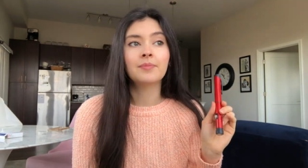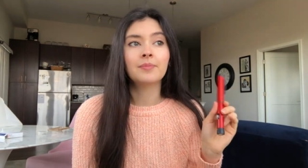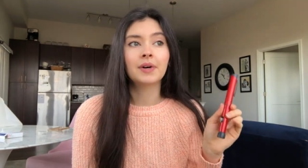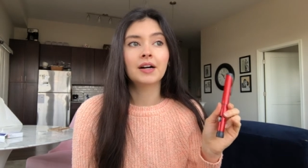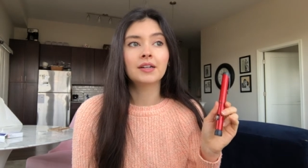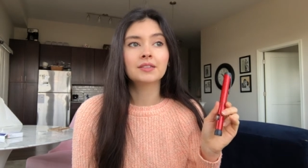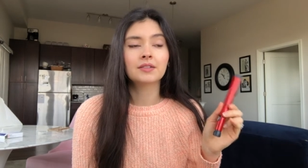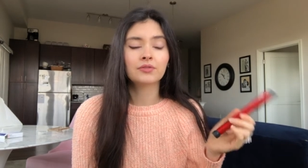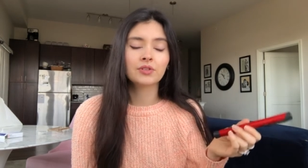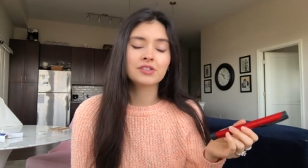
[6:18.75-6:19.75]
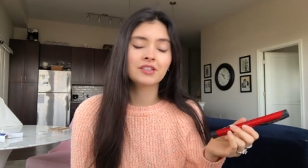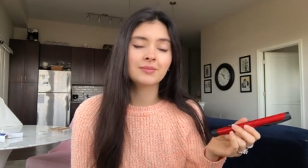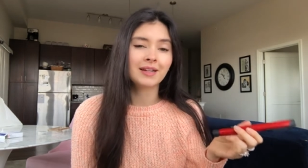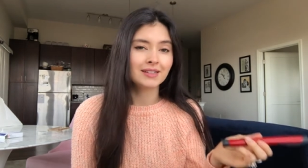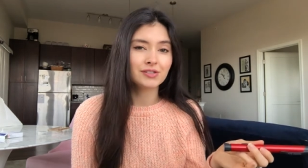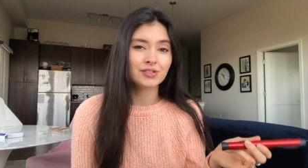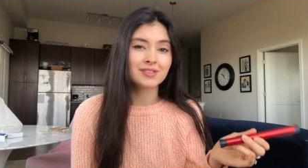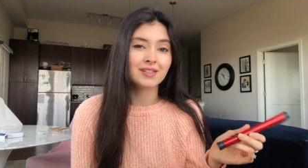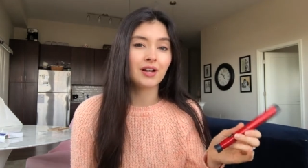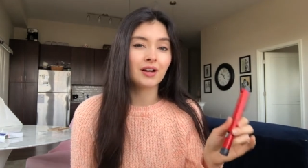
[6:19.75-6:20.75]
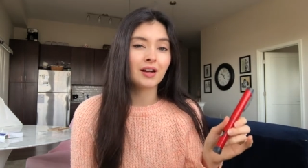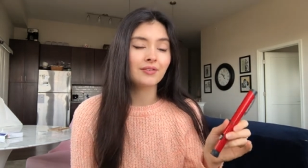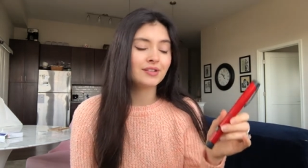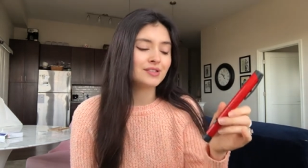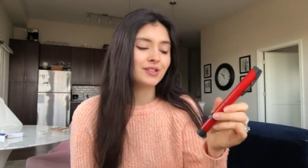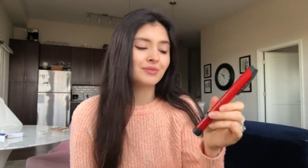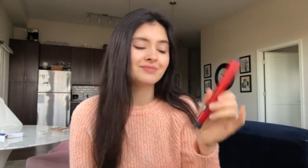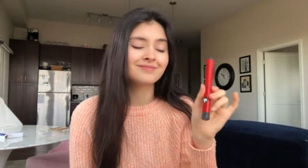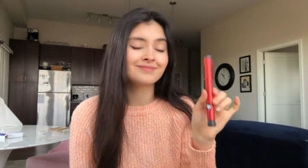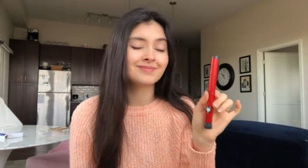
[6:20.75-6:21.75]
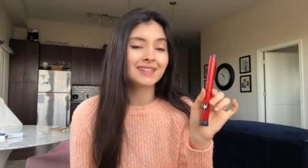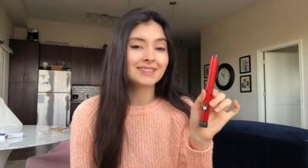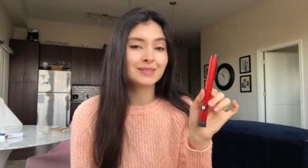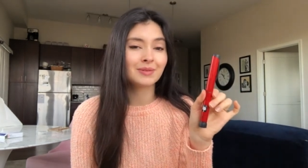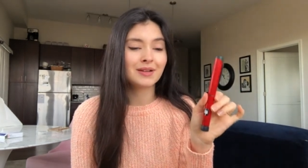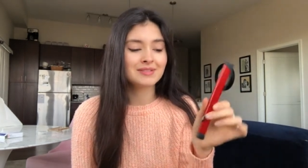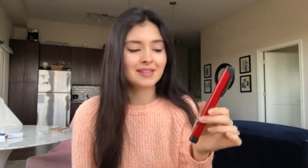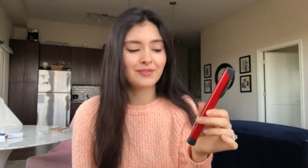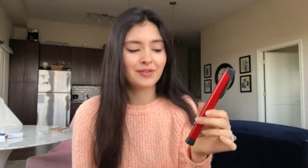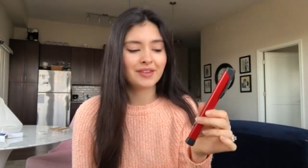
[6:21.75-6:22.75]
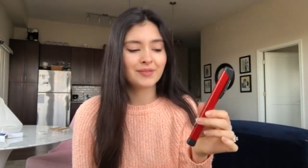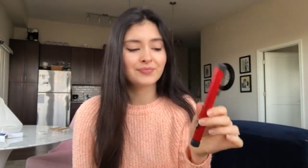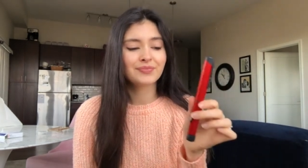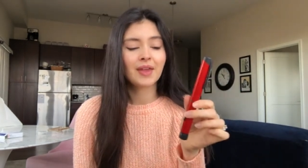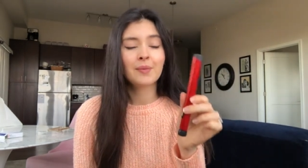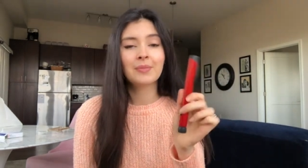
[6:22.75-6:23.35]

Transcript: but unfortunately my insurance did not cover it, so this is what I was left with.